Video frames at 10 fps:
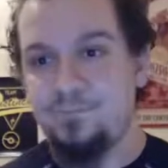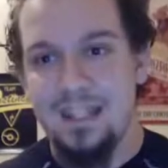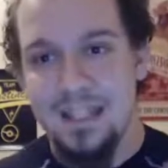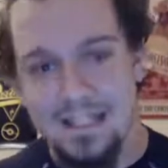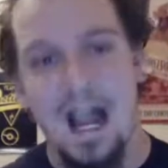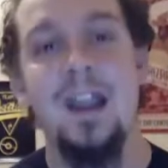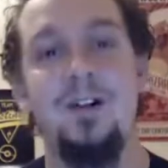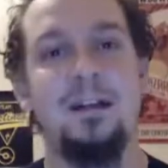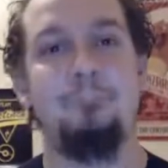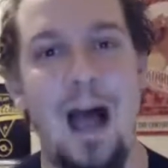It's kind of
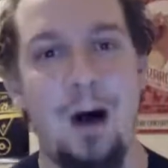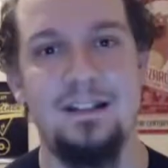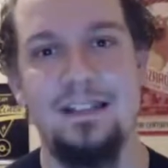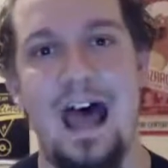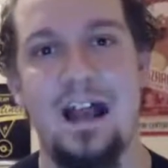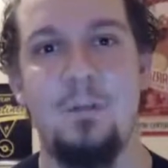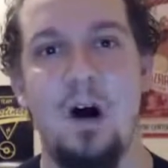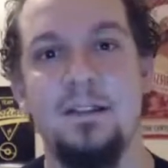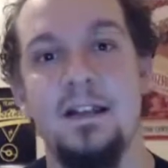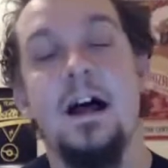like Balanced
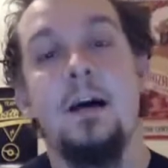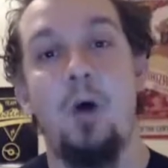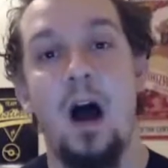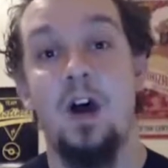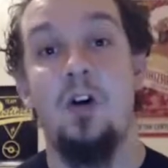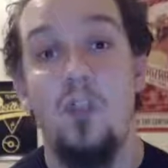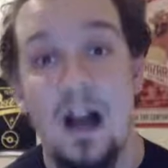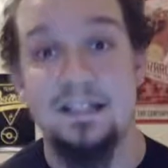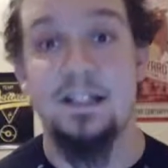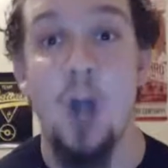Hackmons, but
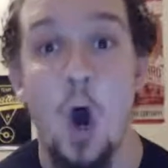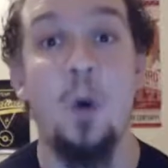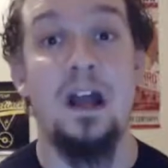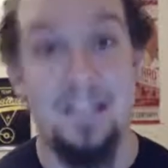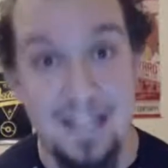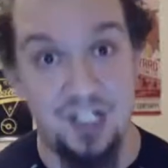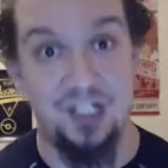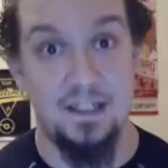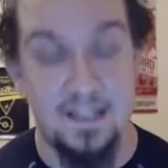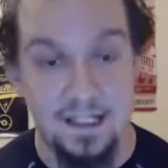Let's Go
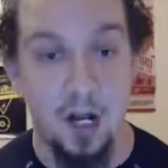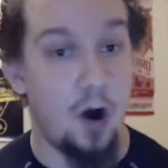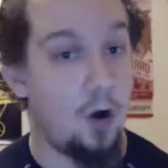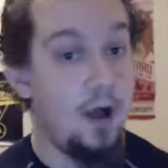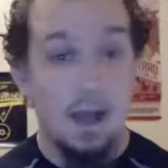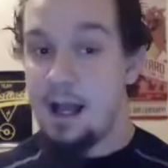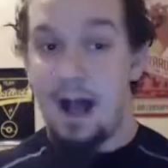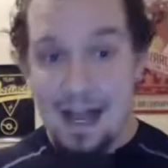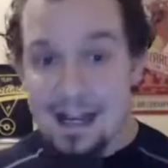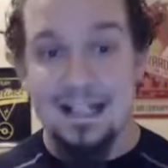edition. So
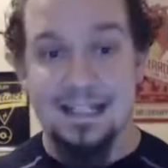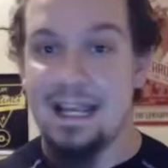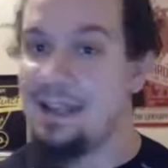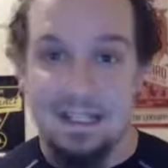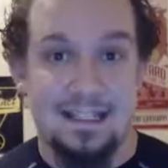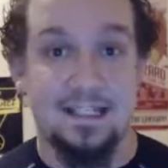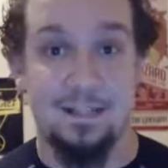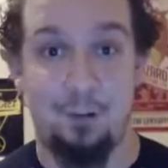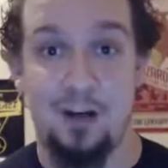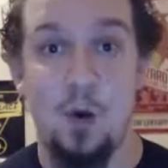I gotta say, this is
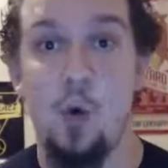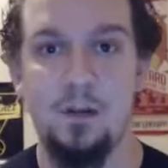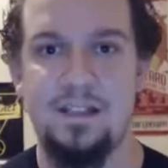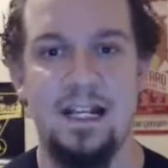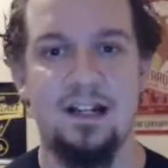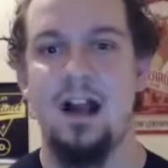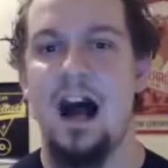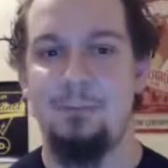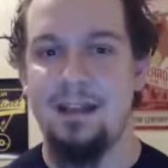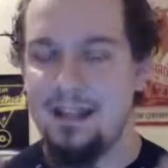a pretty cool tier.
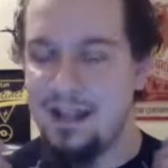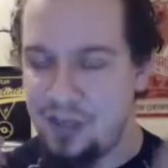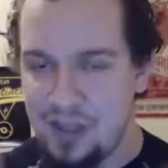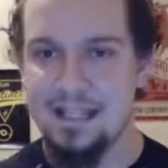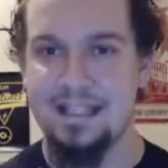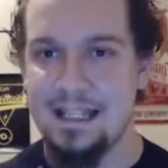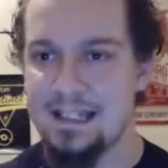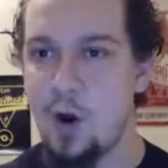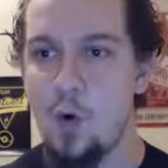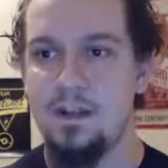I mean, this
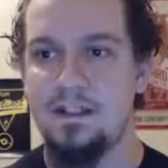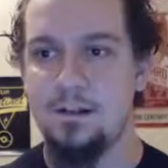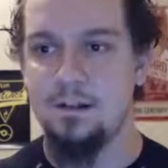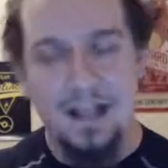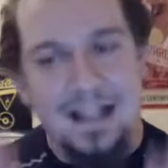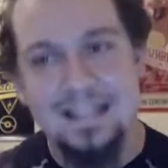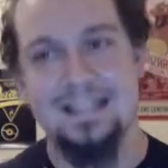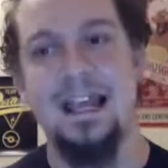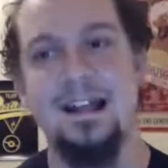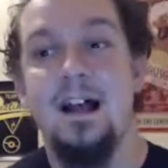is going to, like I
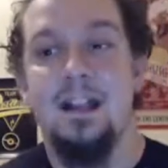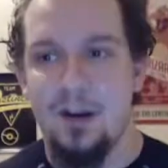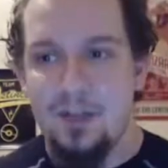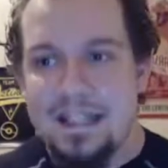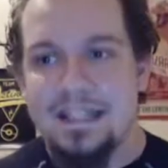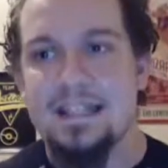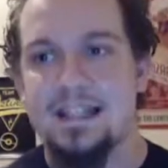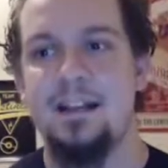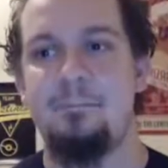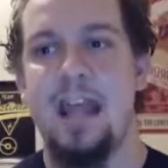said, you know, this is
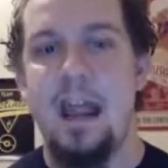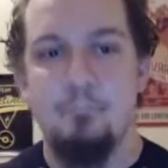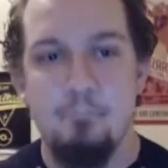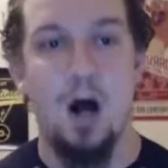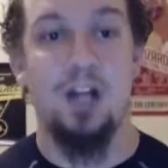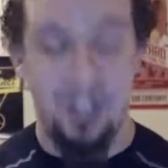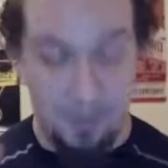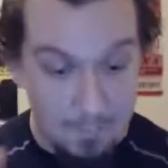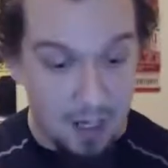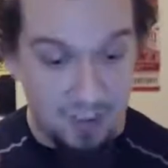going to be a
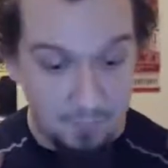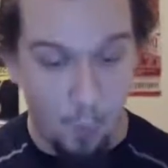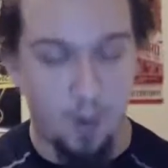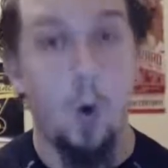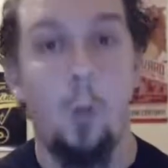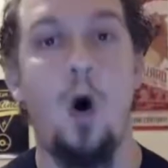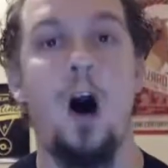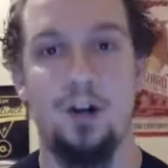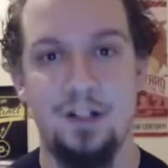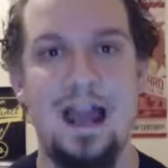much more
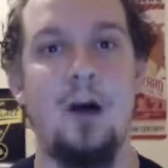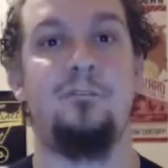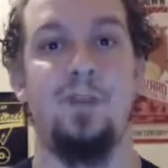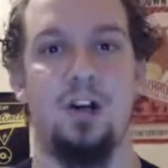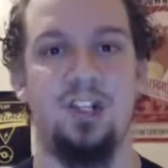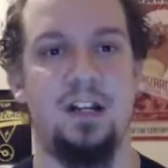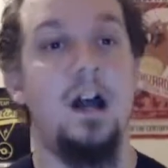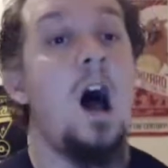watered down version